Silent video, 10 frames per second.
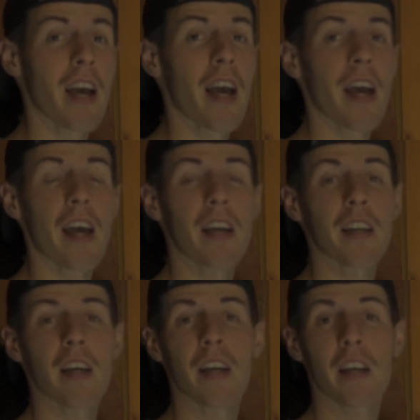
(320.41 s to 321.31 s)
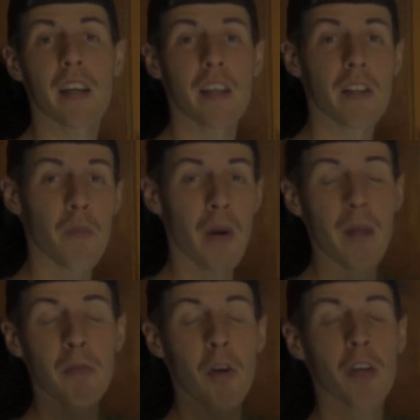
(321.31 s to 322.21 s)
And when
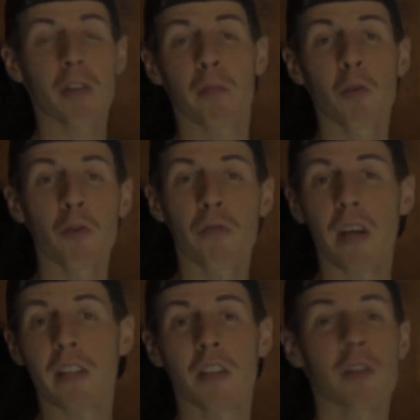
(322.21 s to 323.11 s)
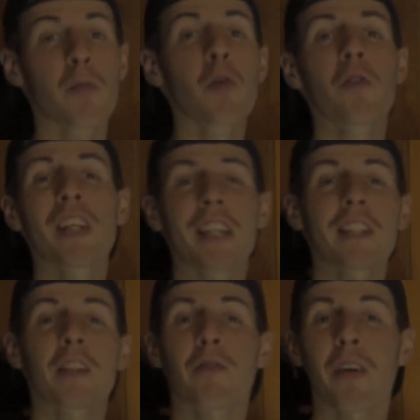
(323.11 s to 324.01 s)
I'm talking the moon phase
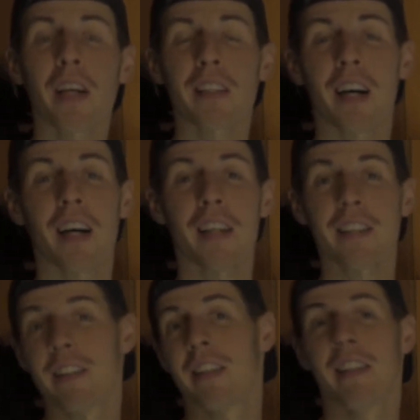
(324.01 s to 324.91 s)
has an effect on